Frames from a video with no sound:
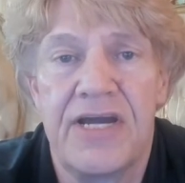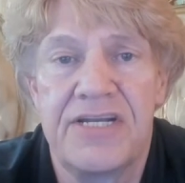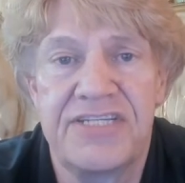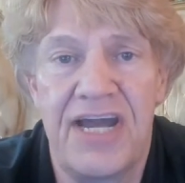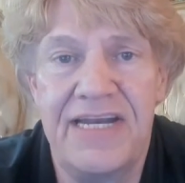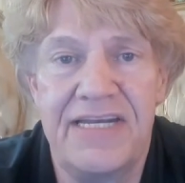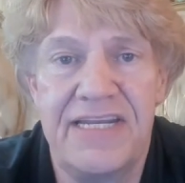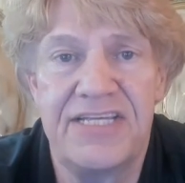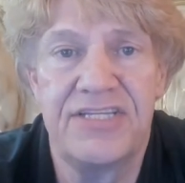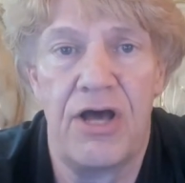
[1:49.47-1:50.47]
tighten
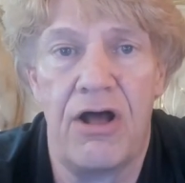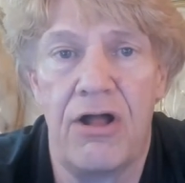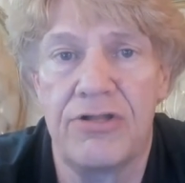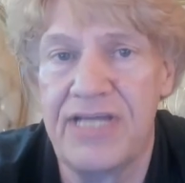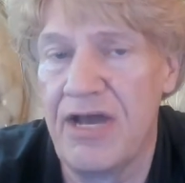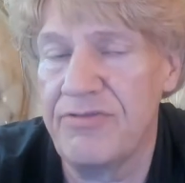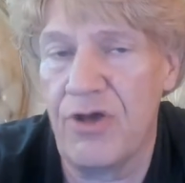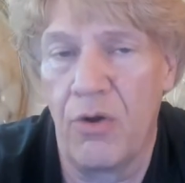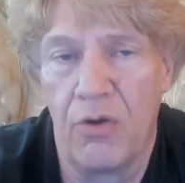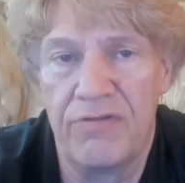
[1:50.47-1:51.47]
this all down, the
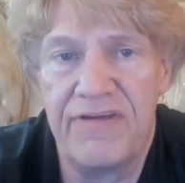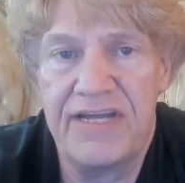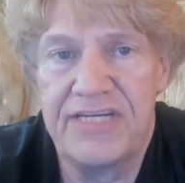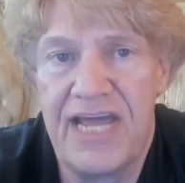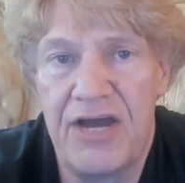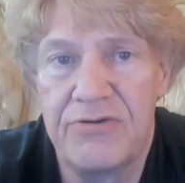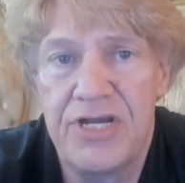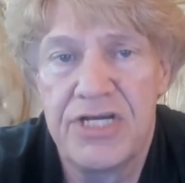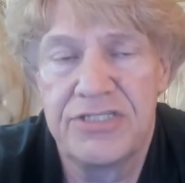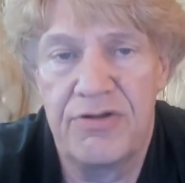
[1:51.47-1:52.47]
whole thing down,
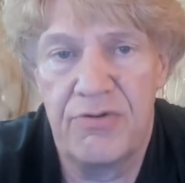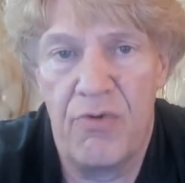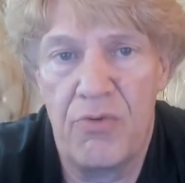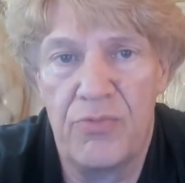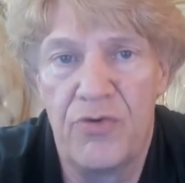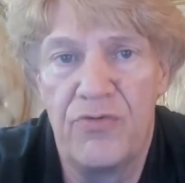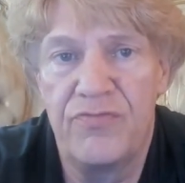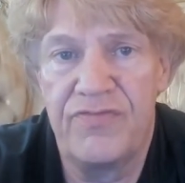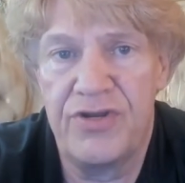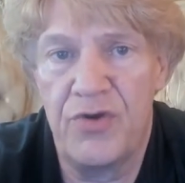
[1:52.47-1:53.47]
so that it won't
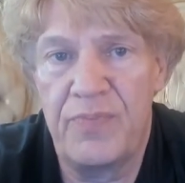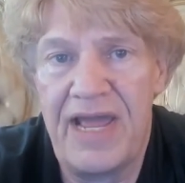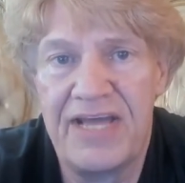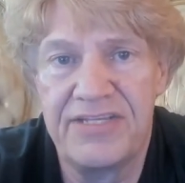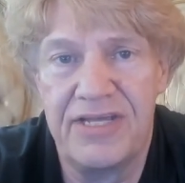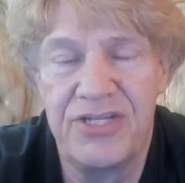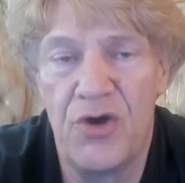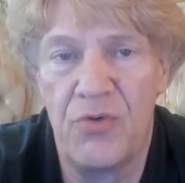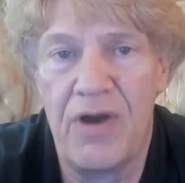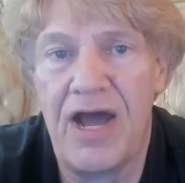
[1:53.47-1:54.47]
move. No
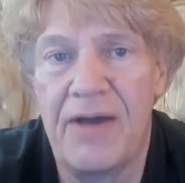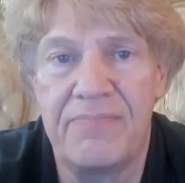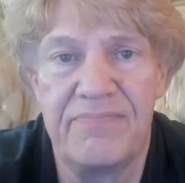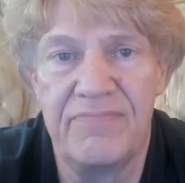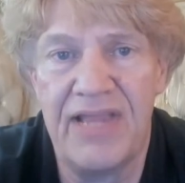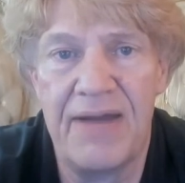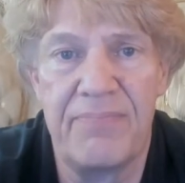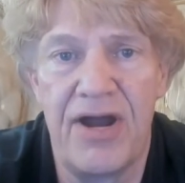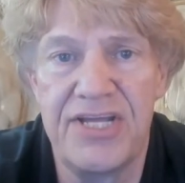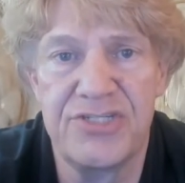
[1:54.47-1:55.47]
lamp
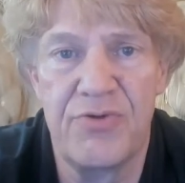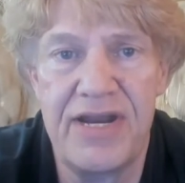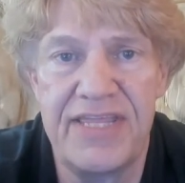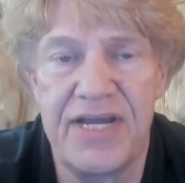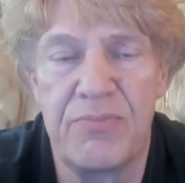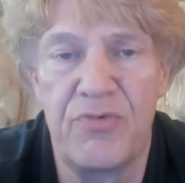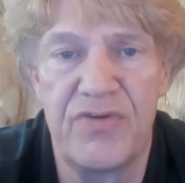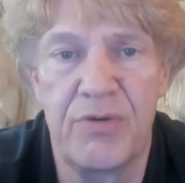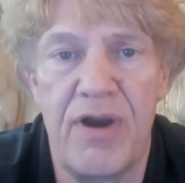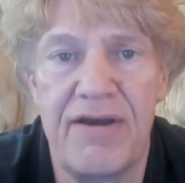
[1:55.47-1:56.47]
bodies or anything are
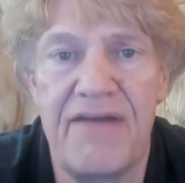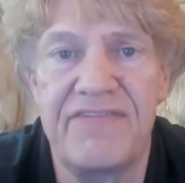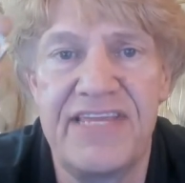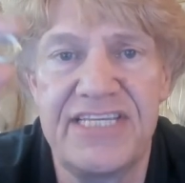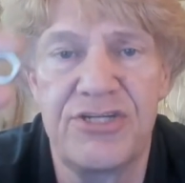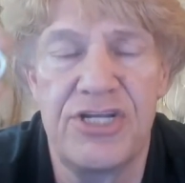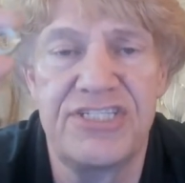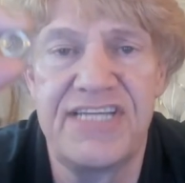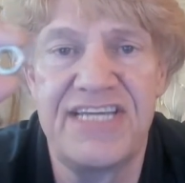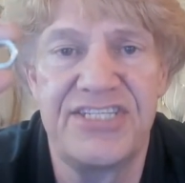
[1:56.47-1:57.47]
moving around. Everything's going to
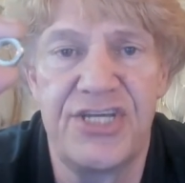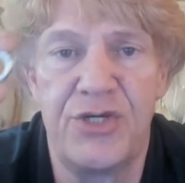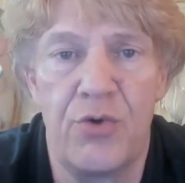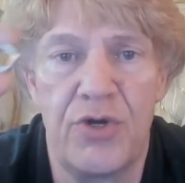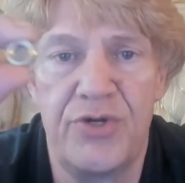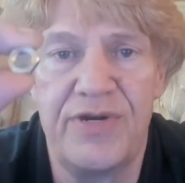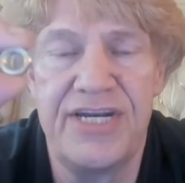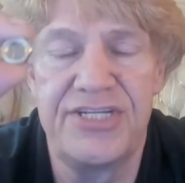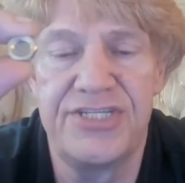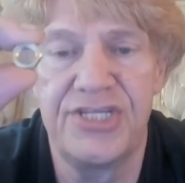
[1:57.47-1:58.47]
stay secure. You
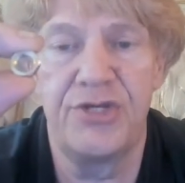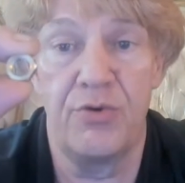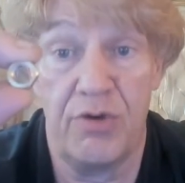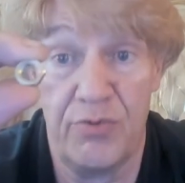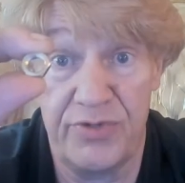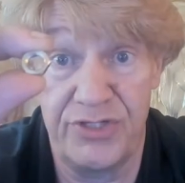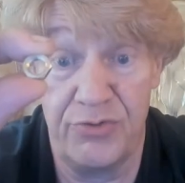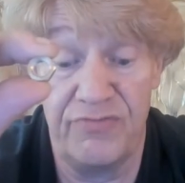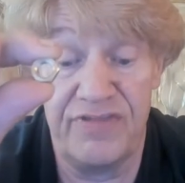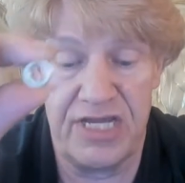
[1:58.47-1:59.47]
need to secure it with
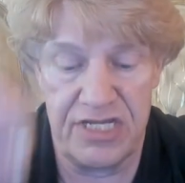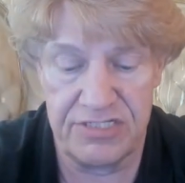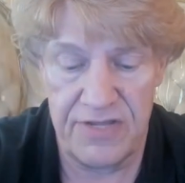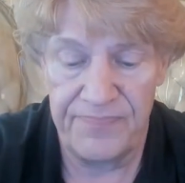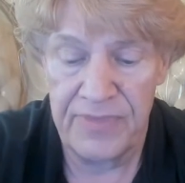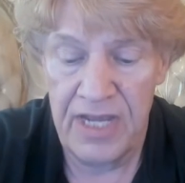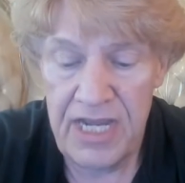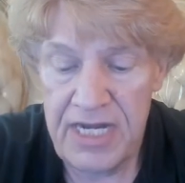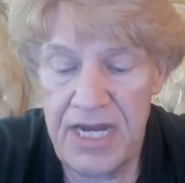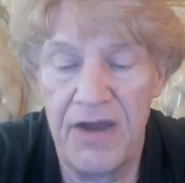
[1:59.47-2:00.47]
2 of these.
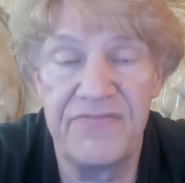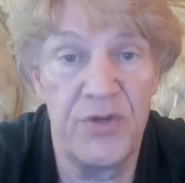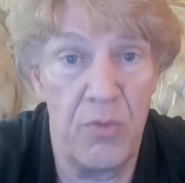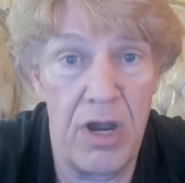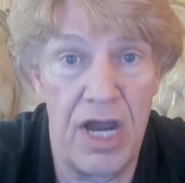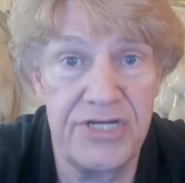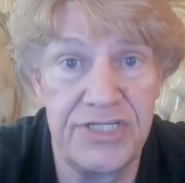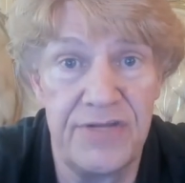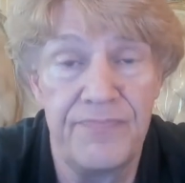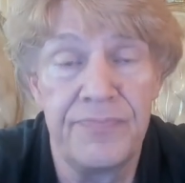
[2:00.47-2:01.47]
Now if you
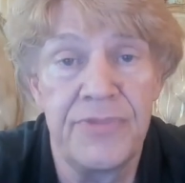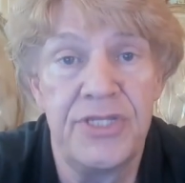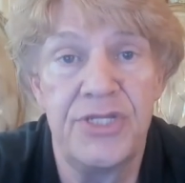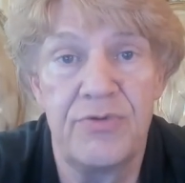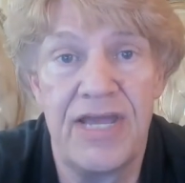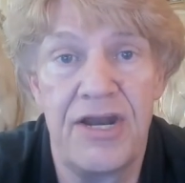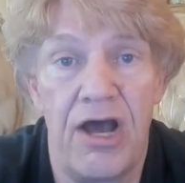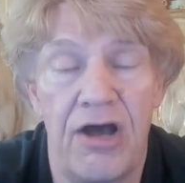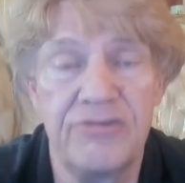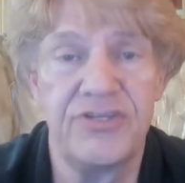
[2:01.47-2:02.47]
want, you can
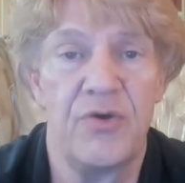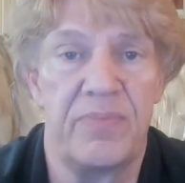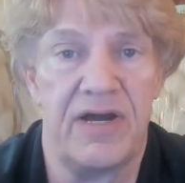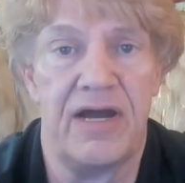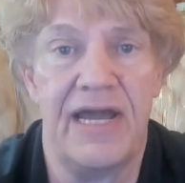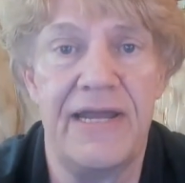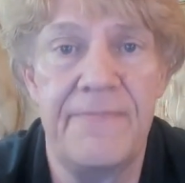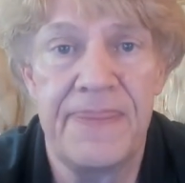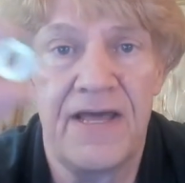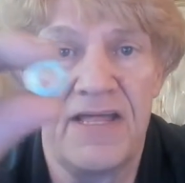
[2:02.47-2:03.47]
also buy,
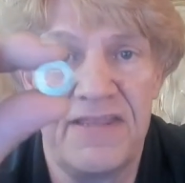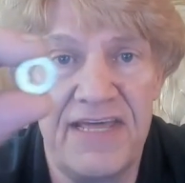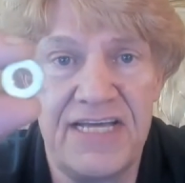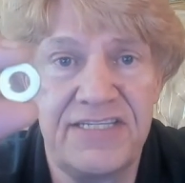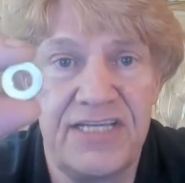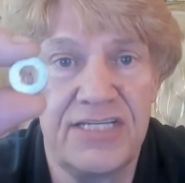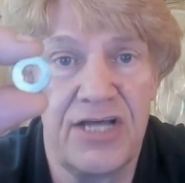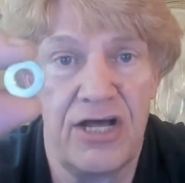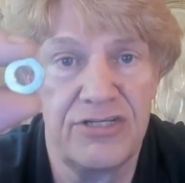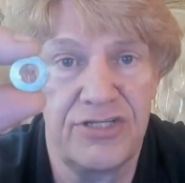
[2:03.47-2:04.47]
this is
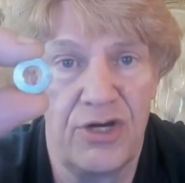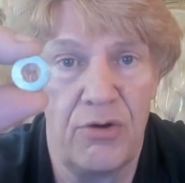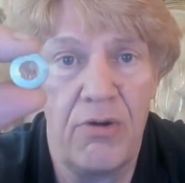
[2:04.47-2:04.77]
also